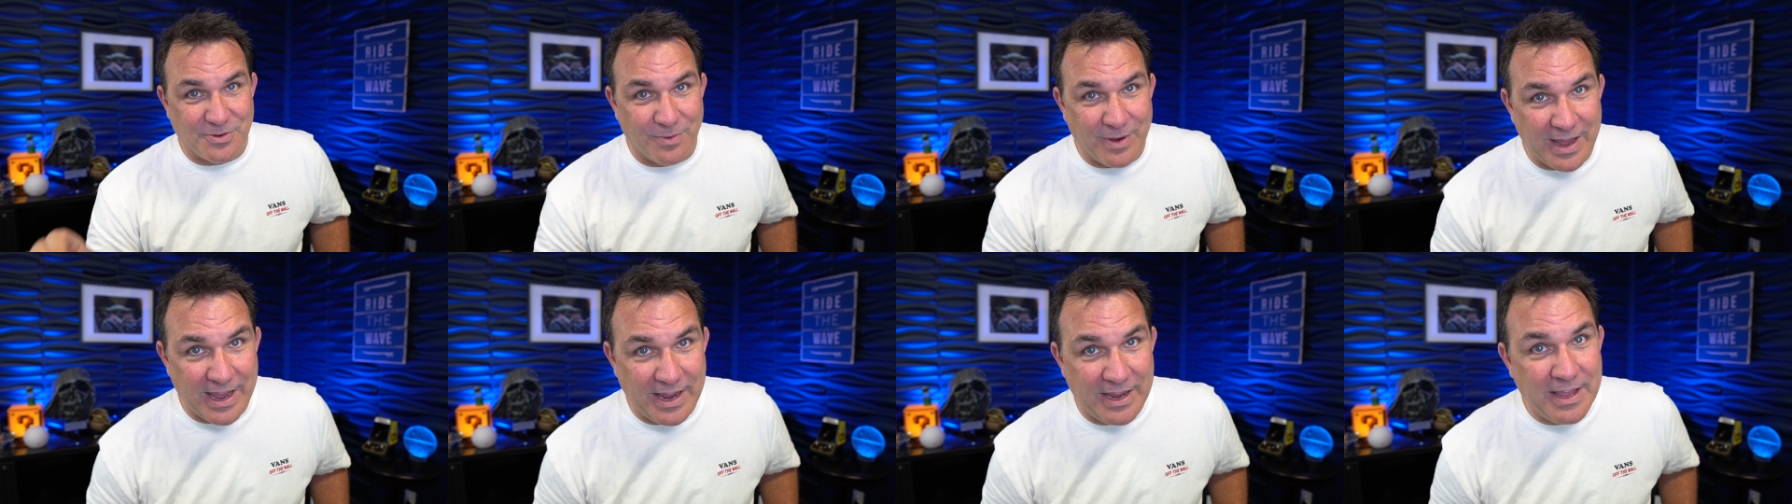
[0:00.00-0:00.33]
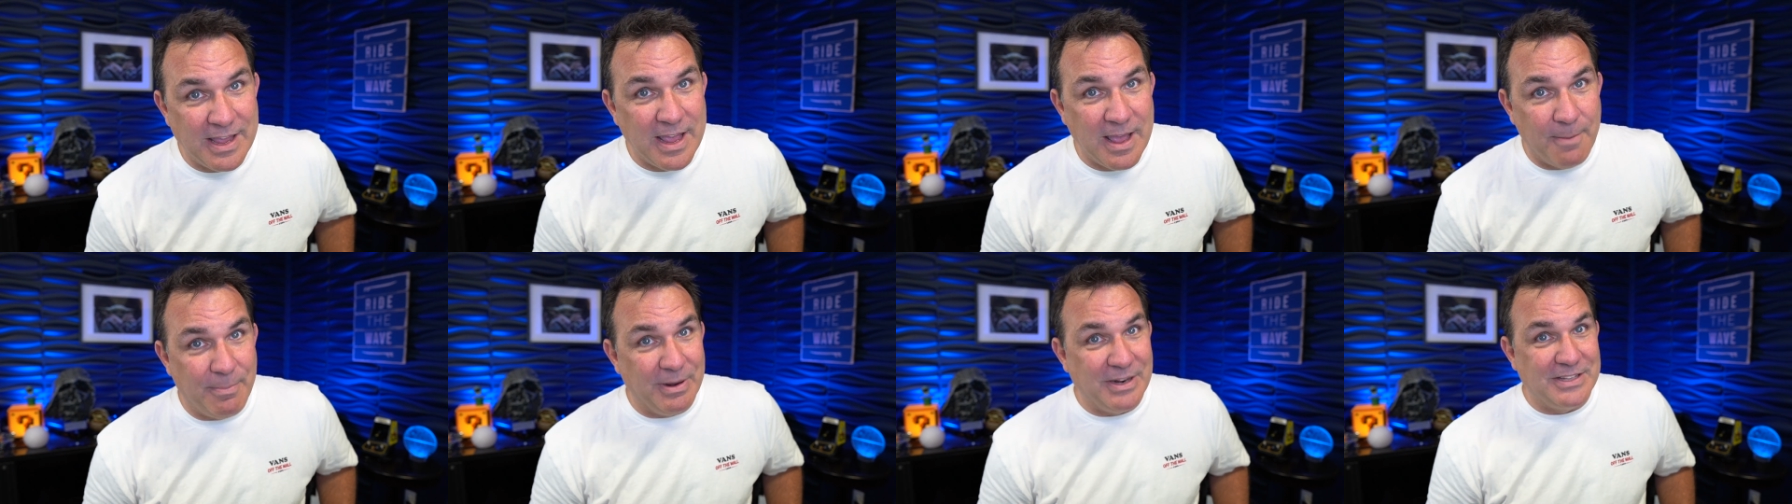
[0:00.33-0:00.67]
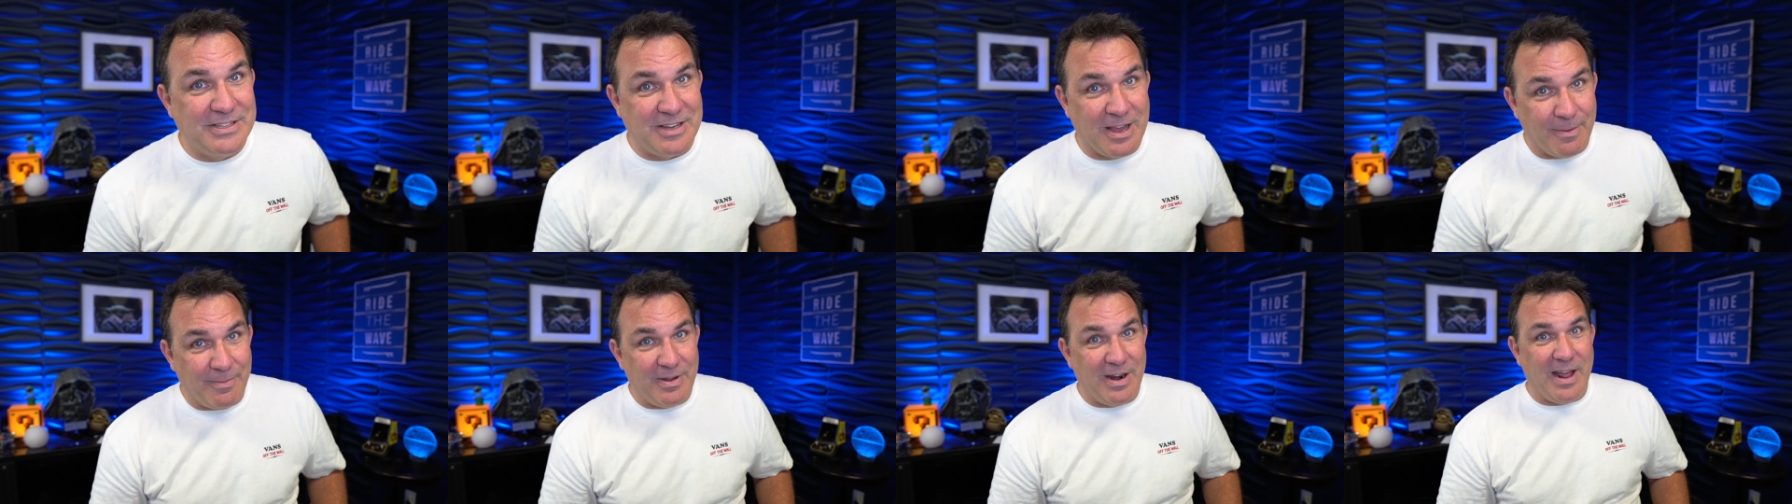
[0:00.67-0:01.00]
away, but
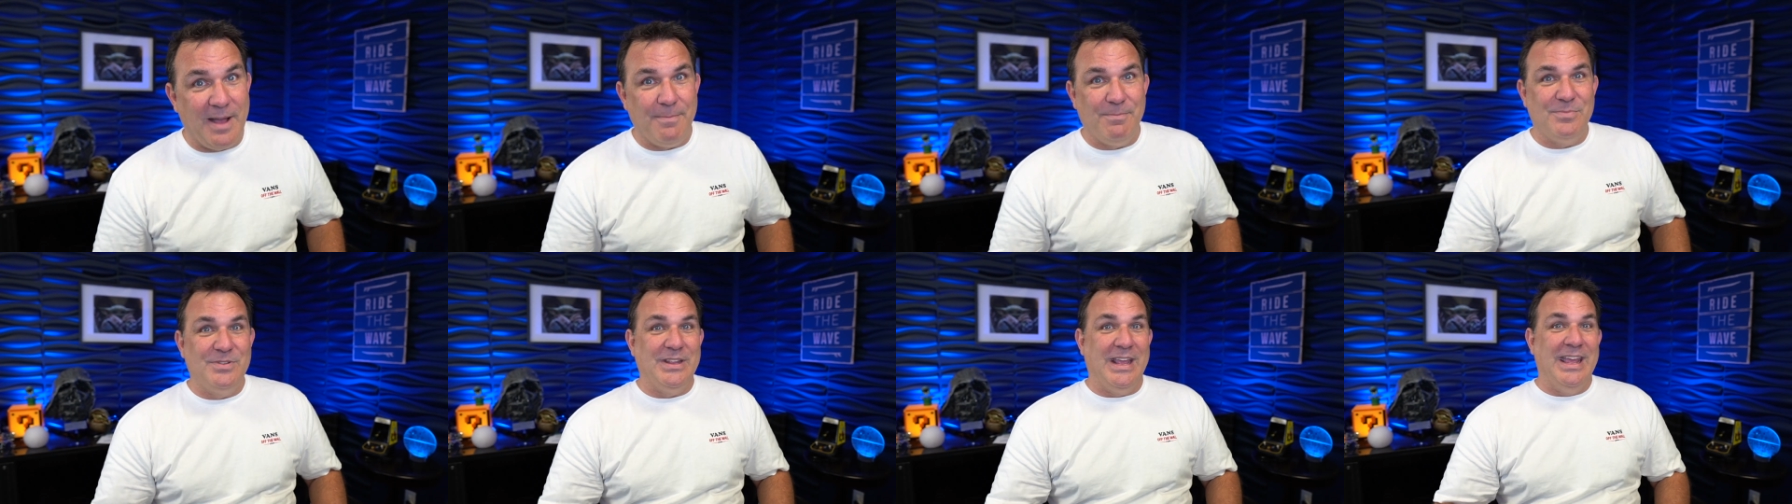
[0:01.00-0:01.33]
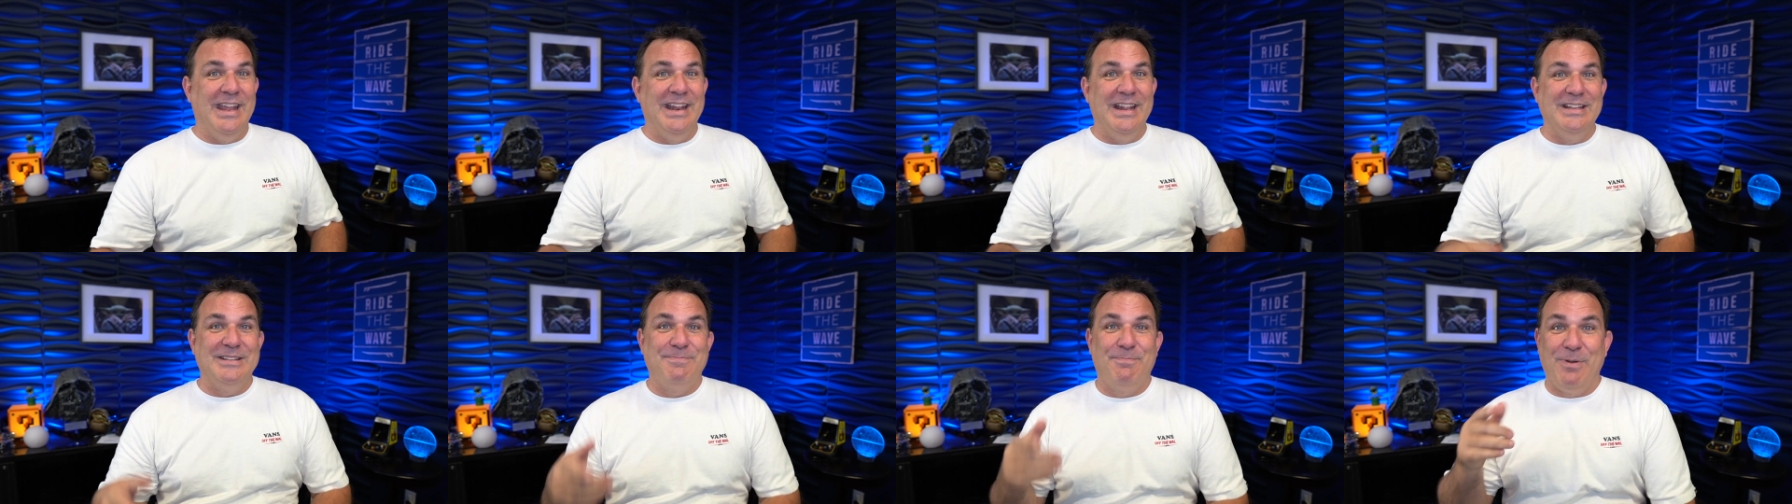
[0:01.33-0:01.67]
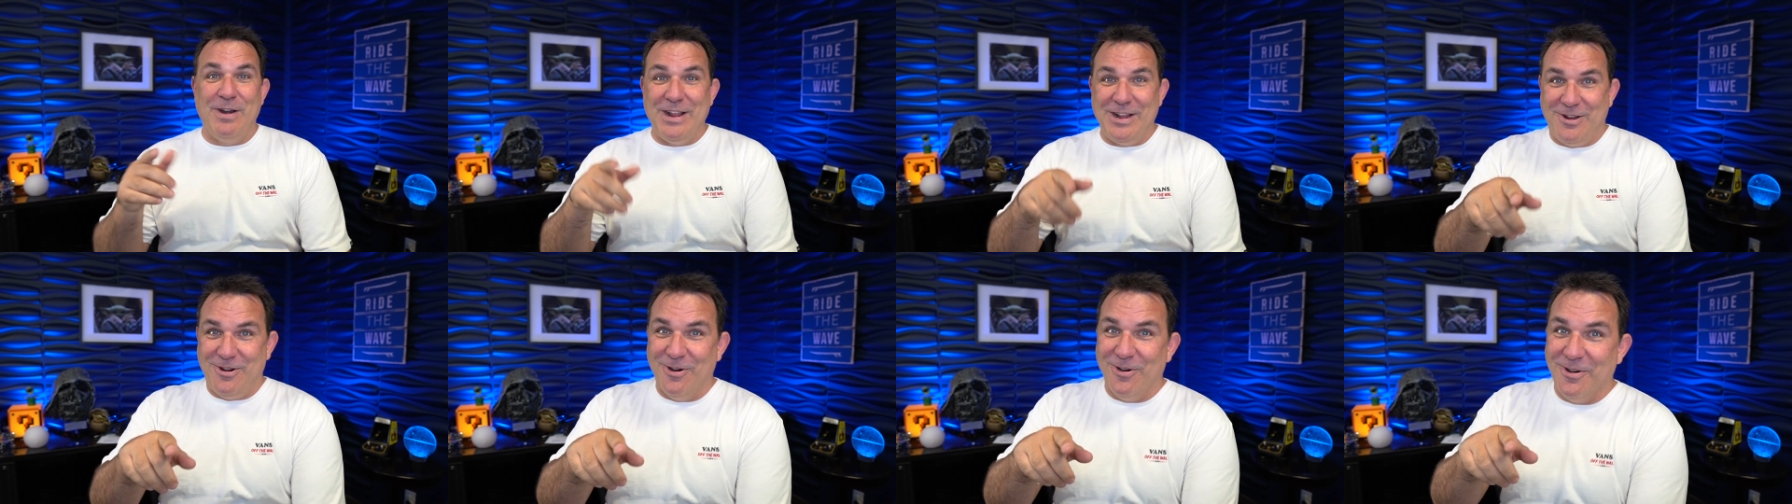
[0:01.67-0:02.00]
it's coming up, and it's
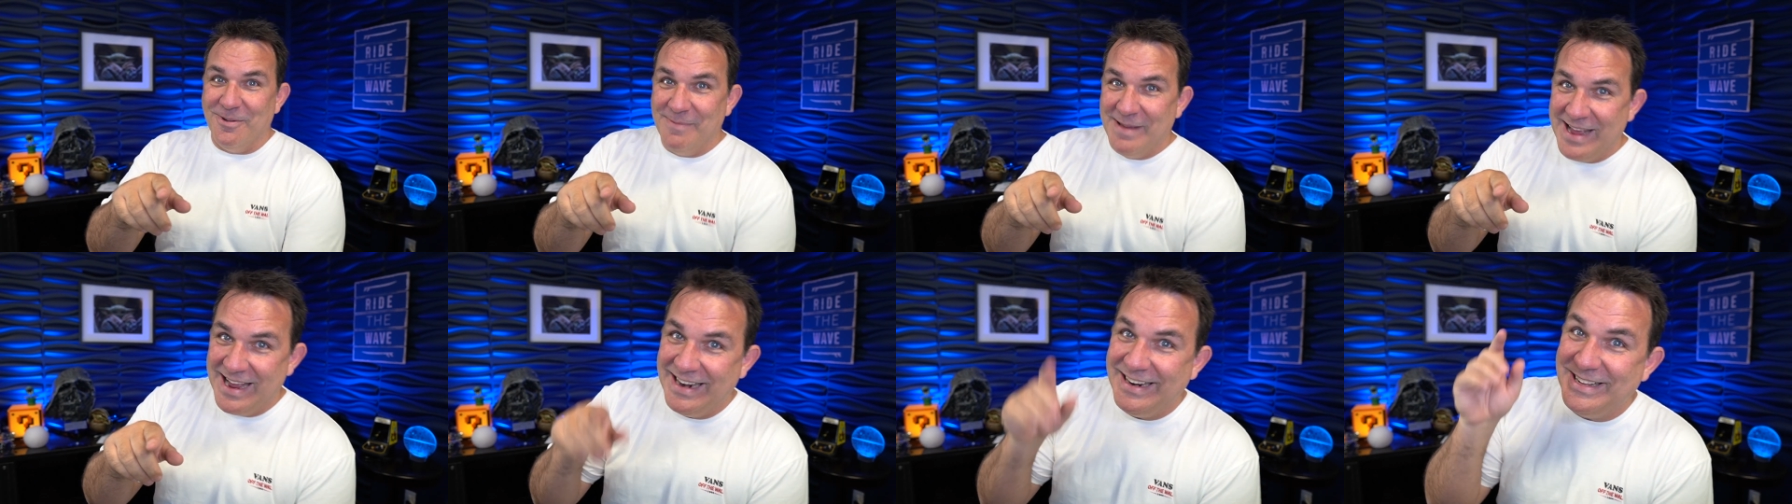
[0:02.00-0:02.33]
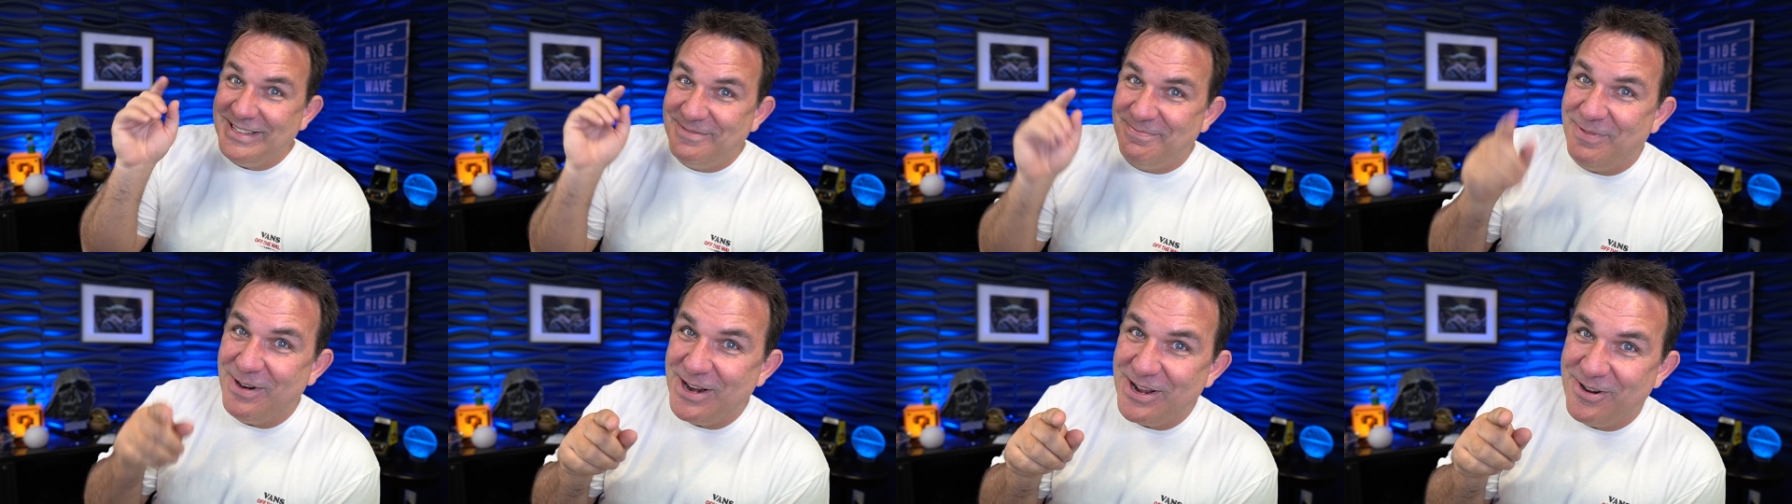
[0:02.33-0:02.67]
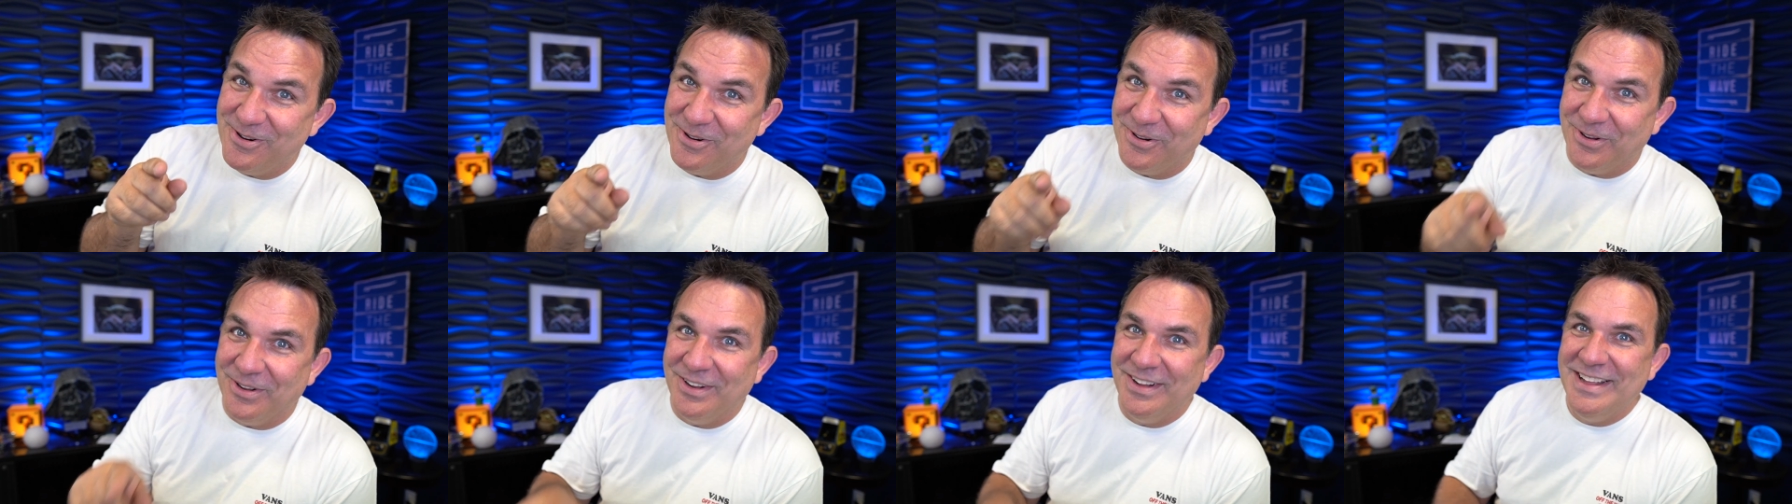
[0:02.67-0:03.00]
pretty cool, man. It's pretty
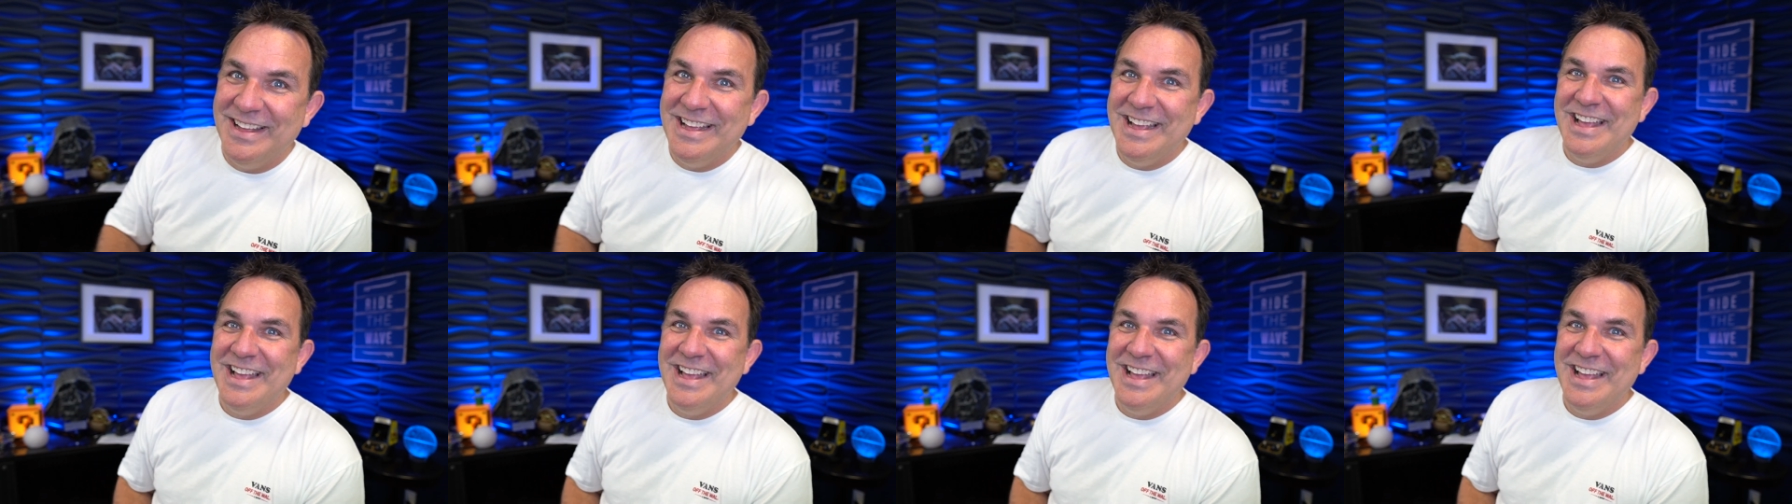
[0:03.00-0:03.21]
cool.